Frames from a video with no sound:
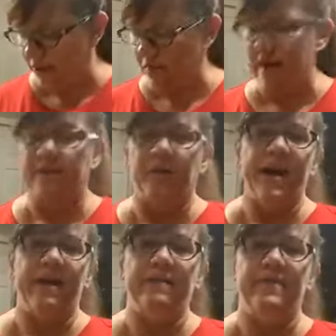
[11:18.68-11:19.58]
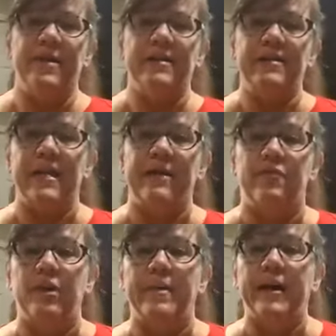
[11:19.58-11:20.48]
would rather have the
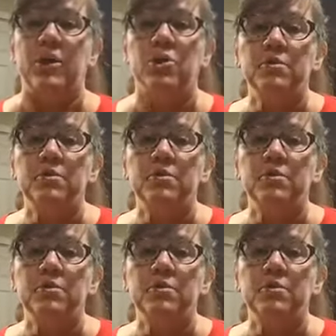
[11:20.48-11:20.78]
savory bagel.